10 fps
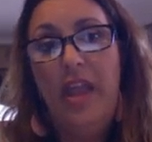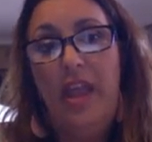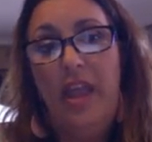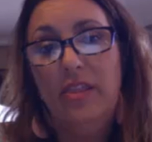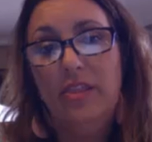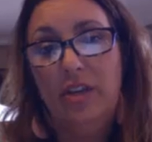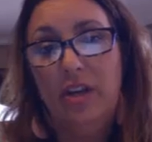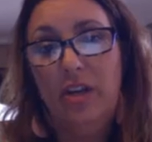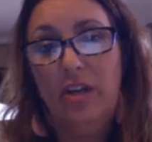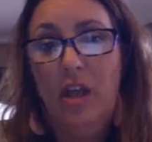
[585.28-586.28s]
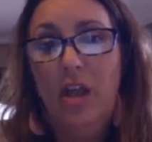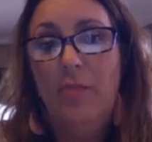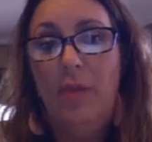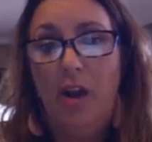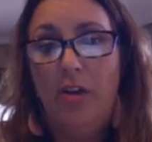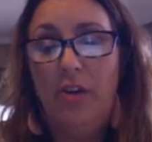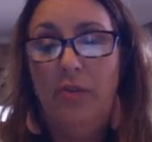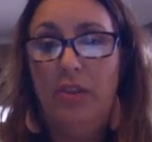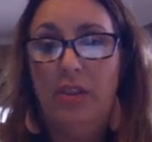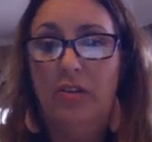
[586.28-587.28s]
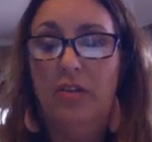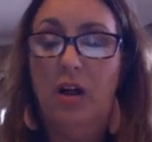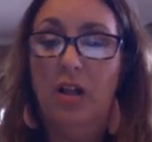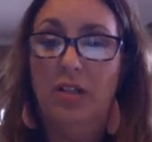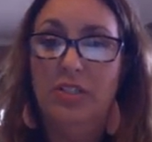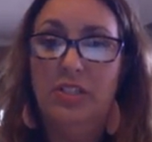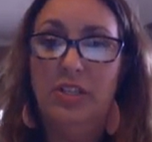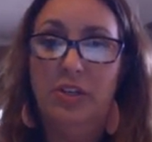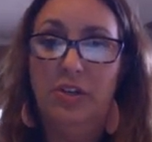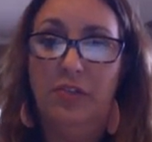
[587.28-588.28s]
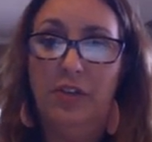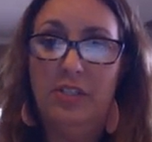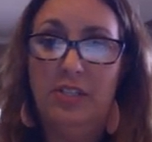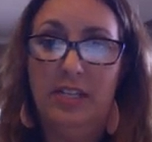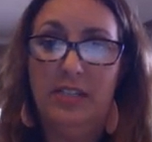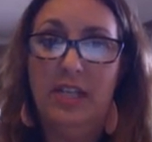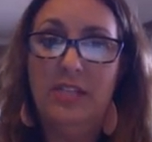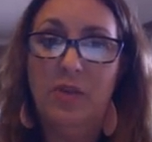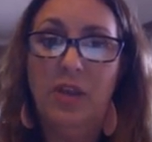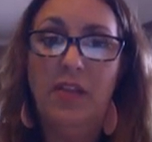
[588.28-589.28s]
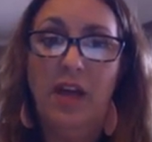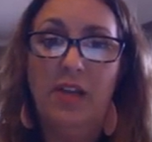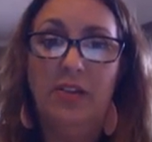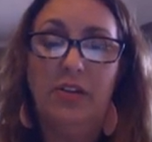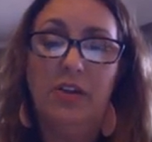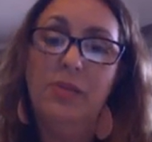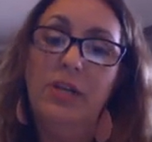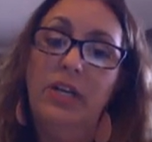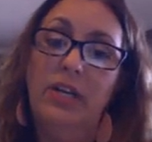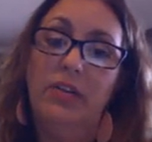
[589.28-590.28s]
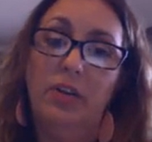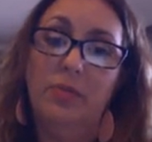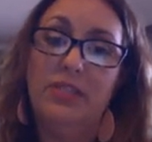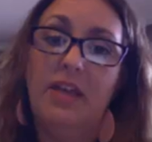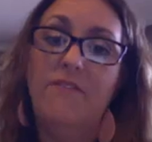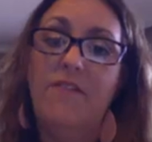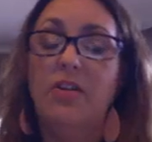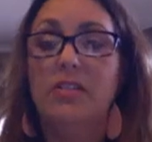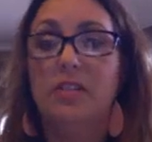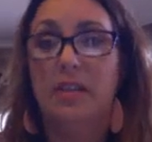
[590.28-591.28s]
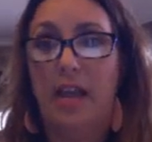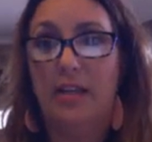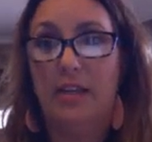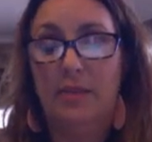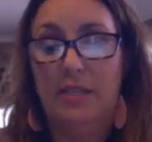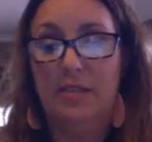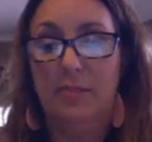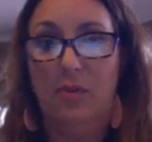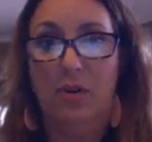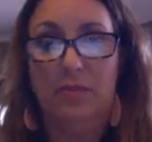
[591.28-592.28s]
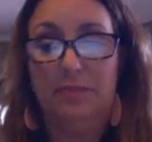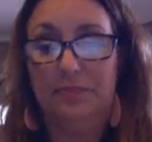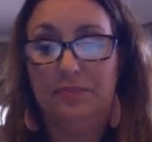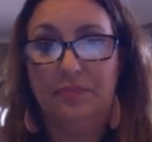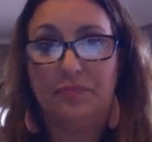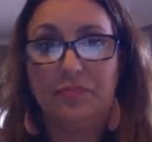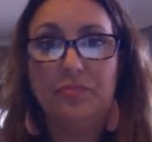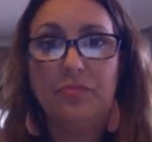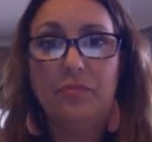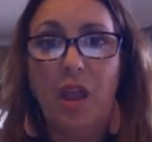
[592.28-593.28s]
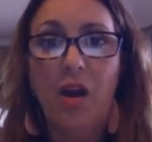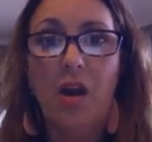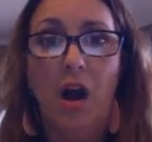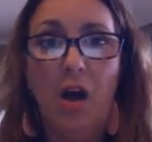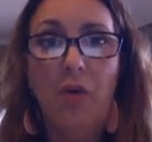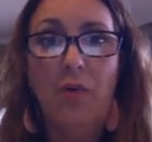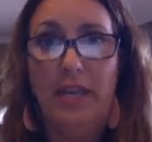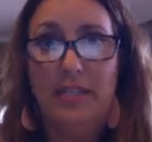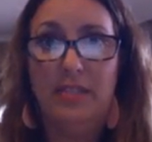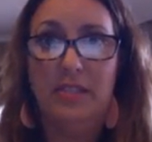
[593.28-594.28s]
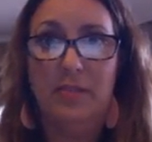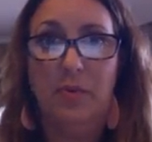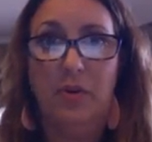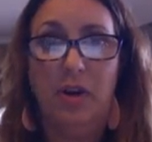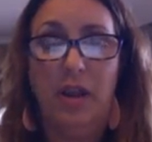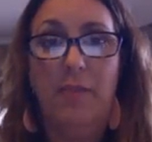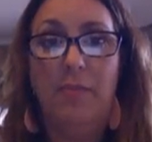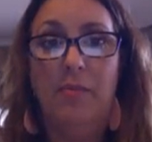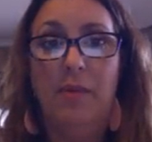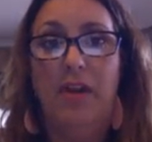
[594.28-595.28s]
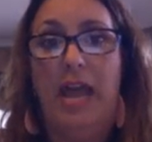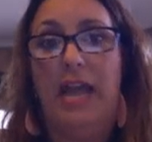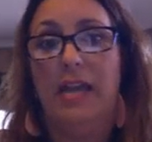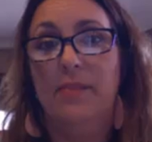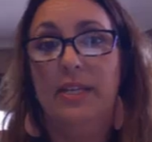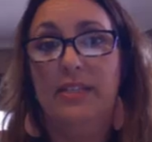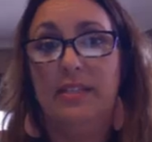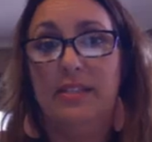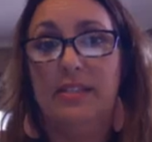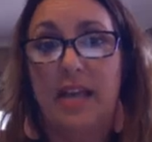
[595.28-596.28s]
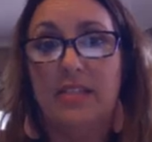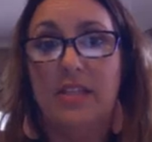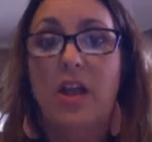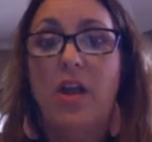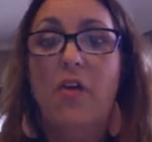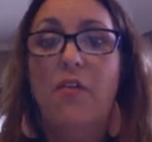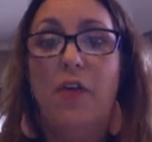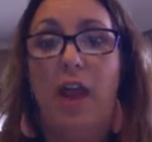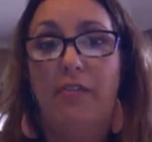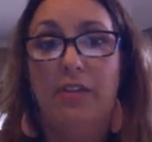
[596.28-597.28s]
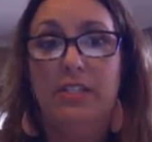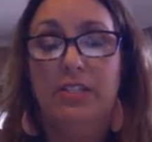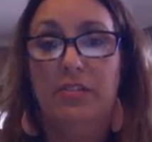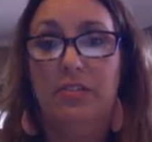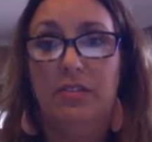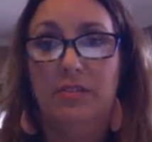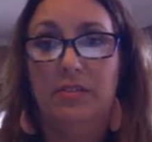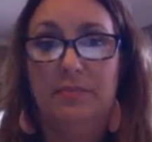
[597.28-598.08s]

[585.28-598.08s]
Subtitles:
And third, partnering with local colleges and universities as well as other community groups that focus on academic support are all ways to support and promote academic success for every student.